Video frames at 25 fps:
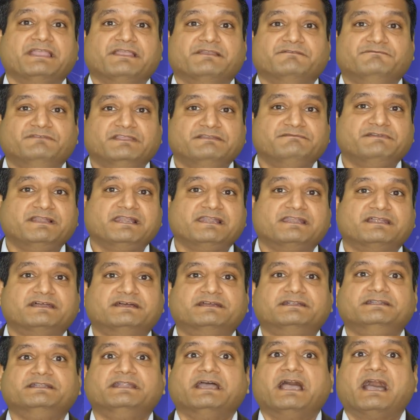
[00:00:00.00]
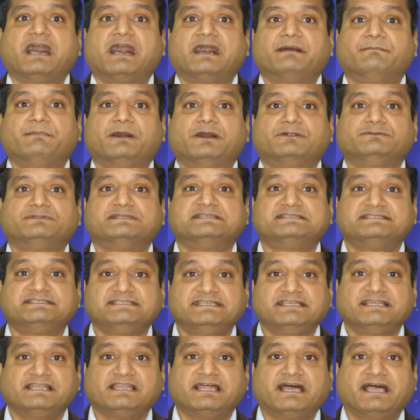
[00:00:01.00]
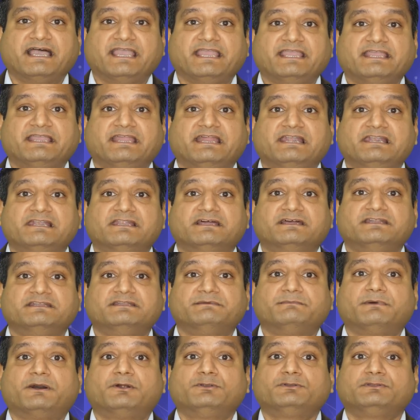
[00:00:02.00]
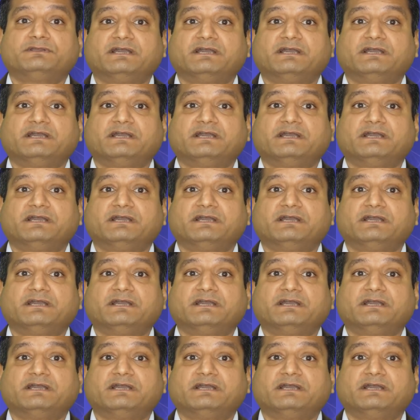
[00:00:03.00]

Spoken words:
We will learn about the CLI and learn about